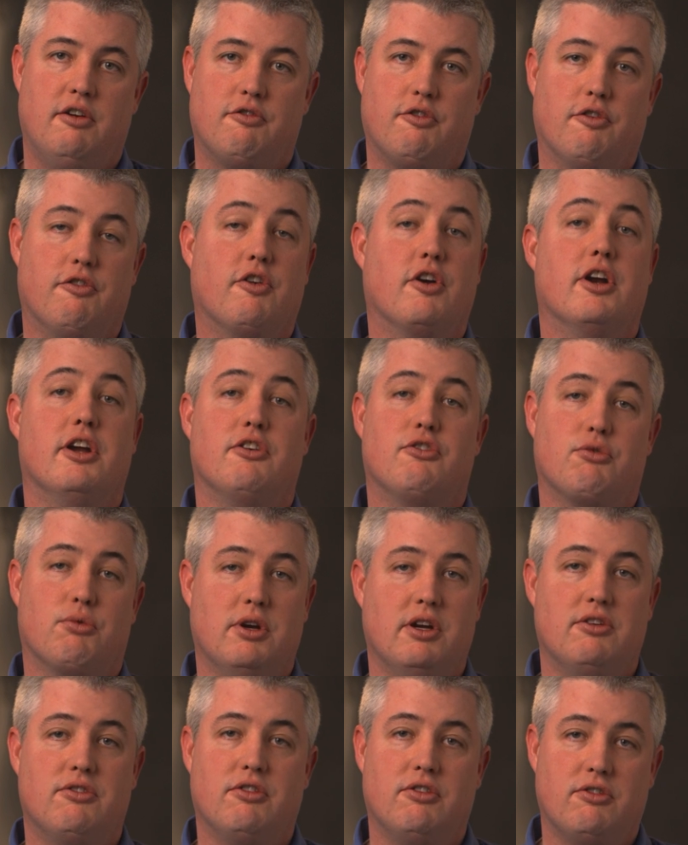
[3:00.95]
for various
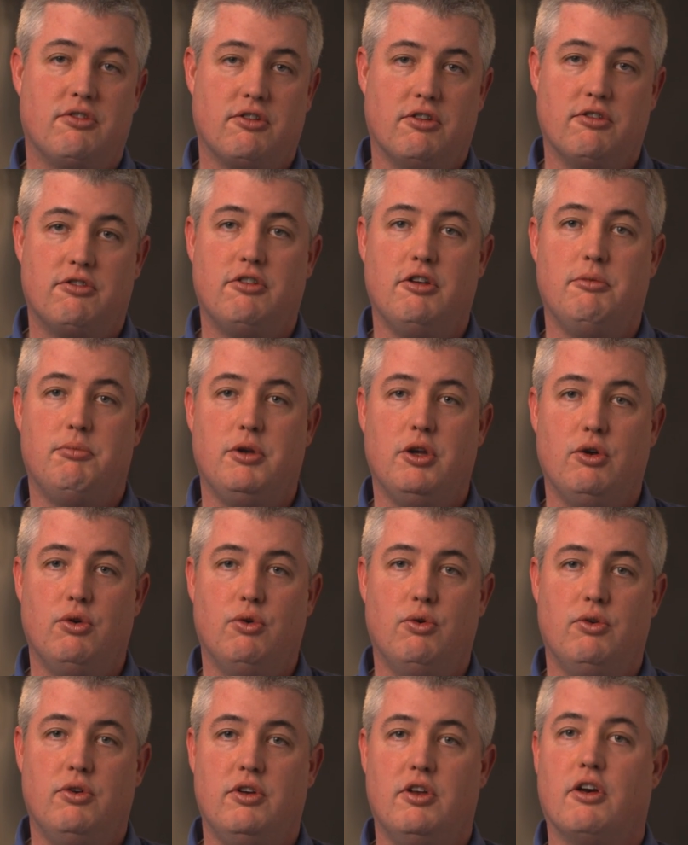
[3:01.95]
reasons, the
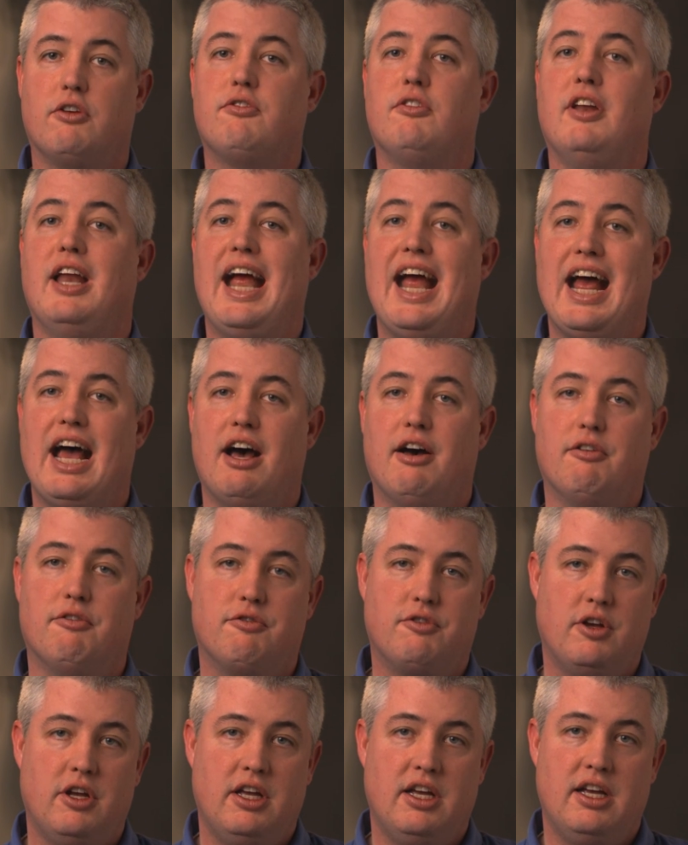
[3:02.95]
CPU doesn't
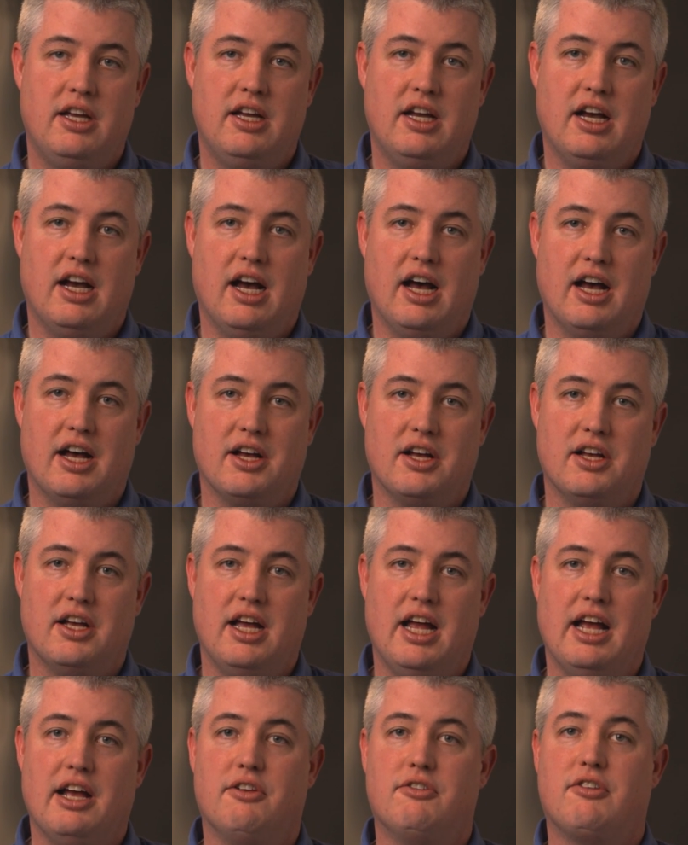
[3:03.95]
have uh,
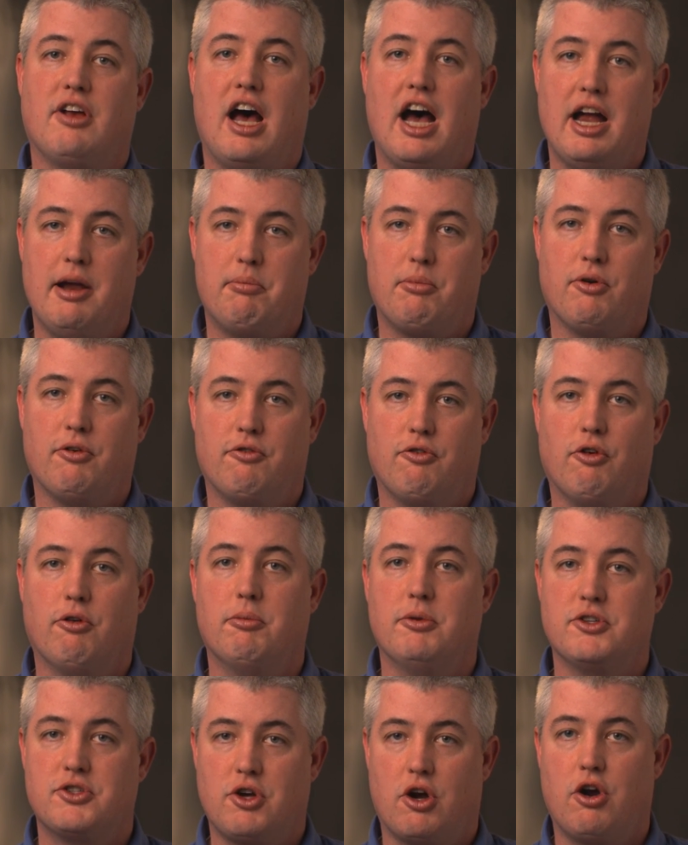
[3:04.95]
as high
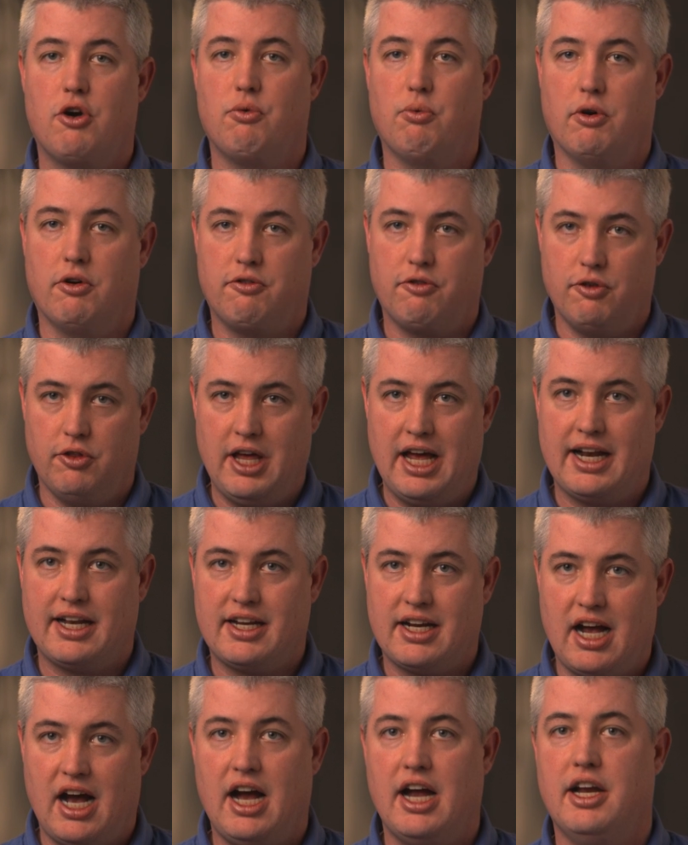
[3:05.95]
performance hardware for that
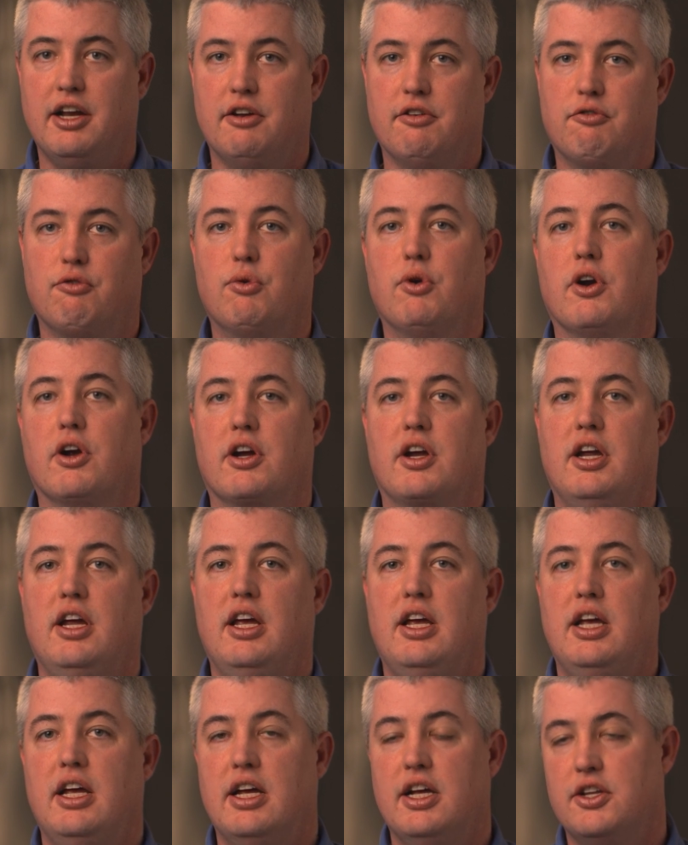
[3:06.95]
kind of work.
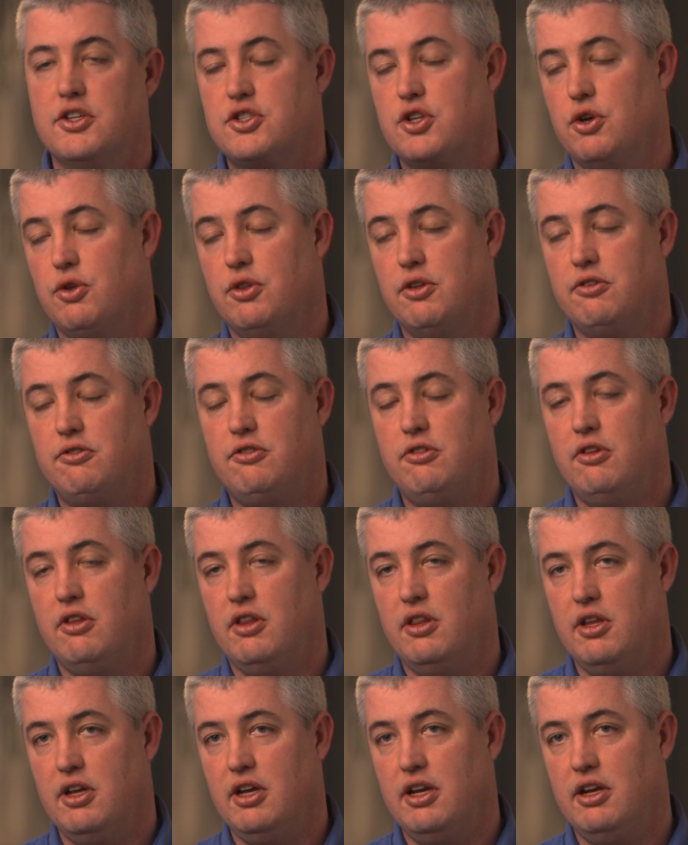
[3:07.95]
And so this,
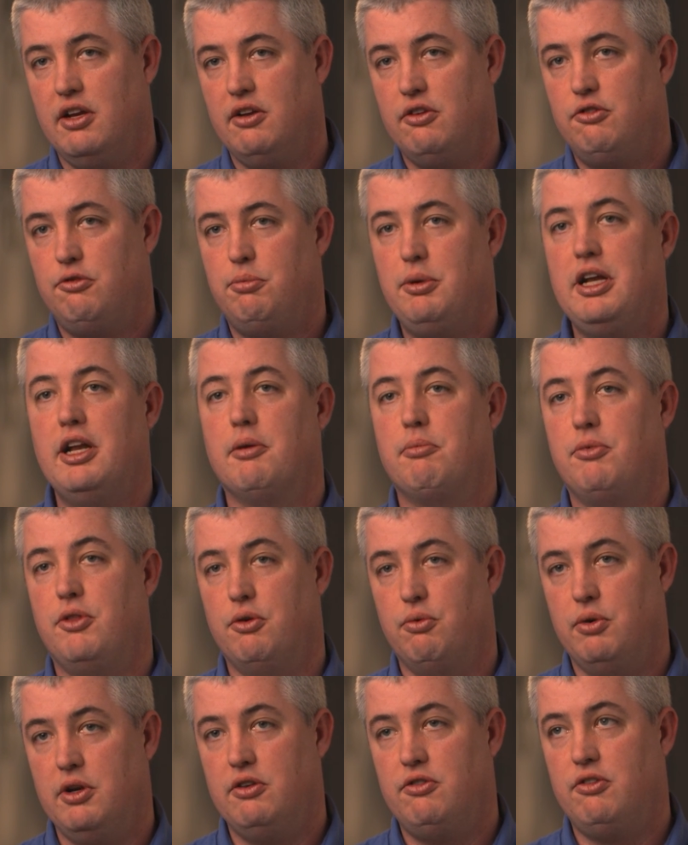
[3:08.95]
the speed up
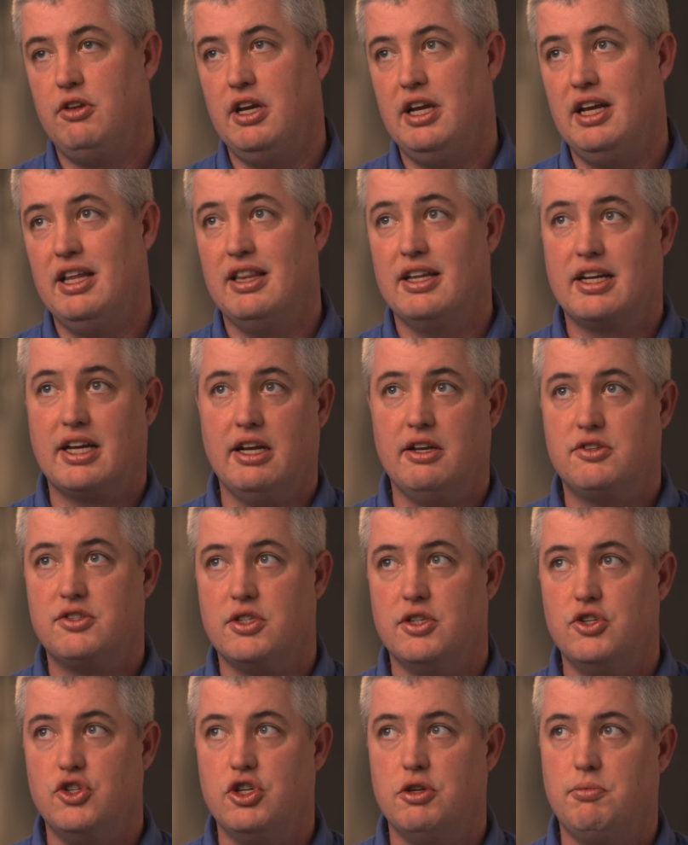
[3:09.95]
that we see in the case
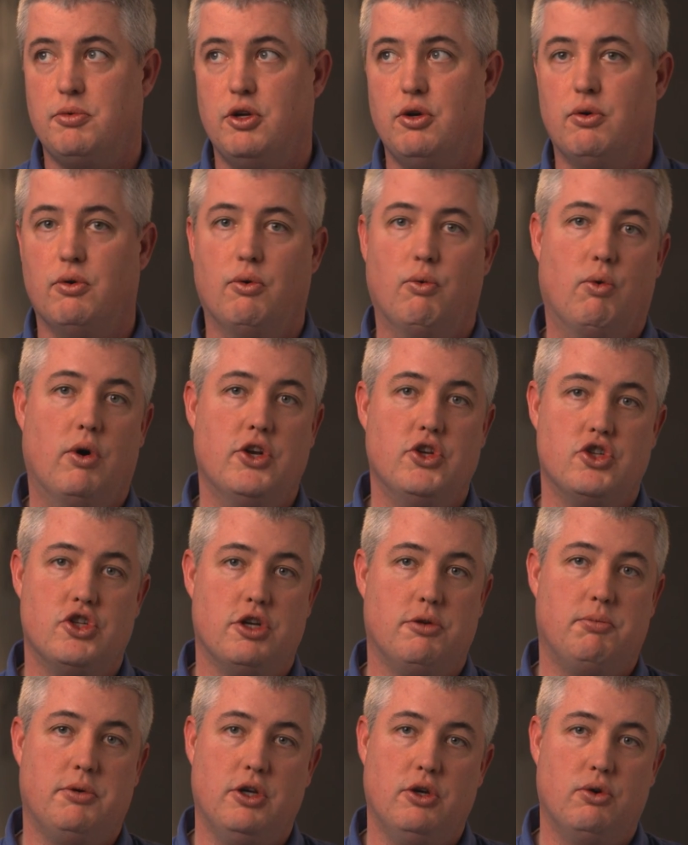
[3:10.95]
of the GPU, one
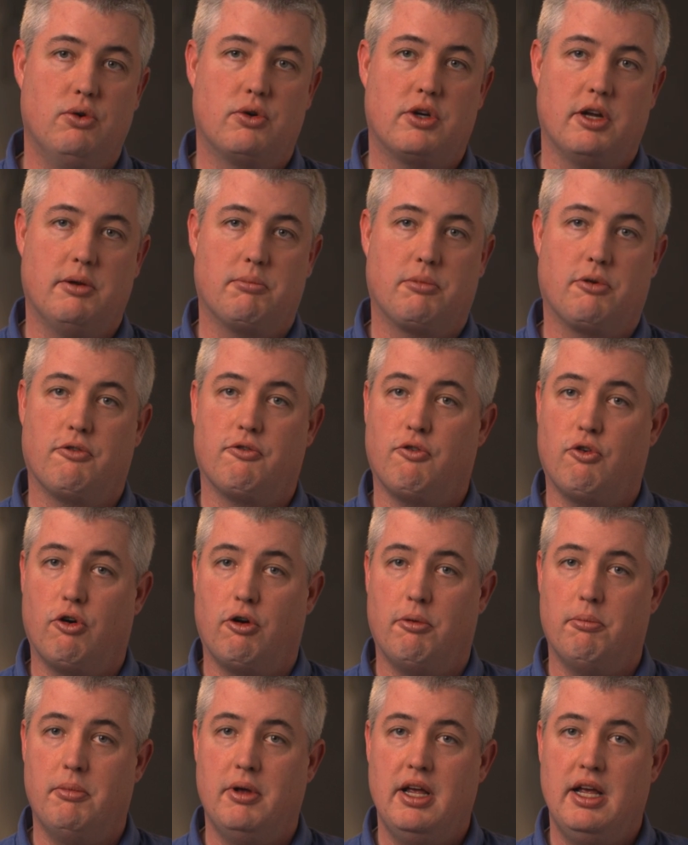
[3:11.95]
GPU can
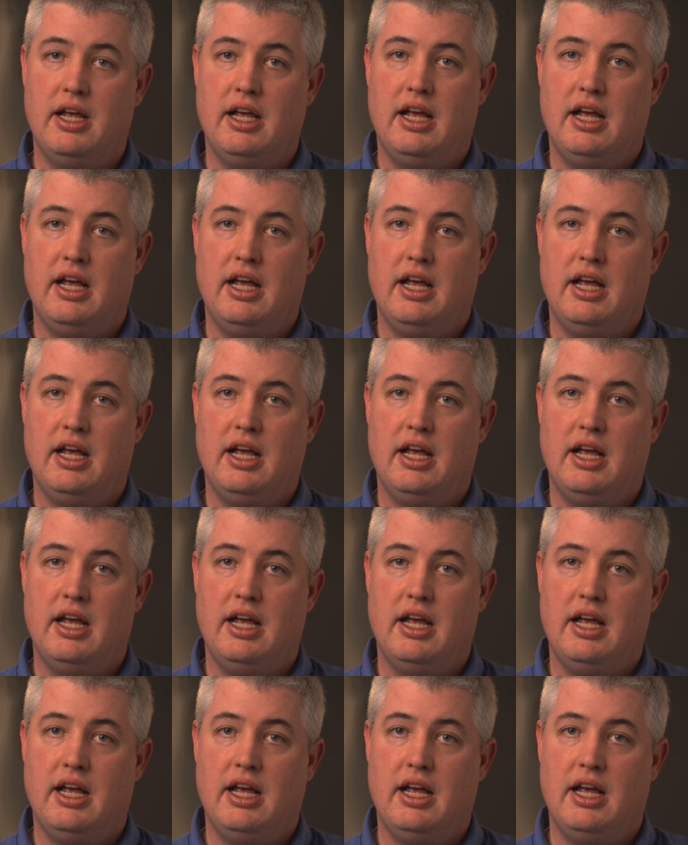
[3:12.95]
perform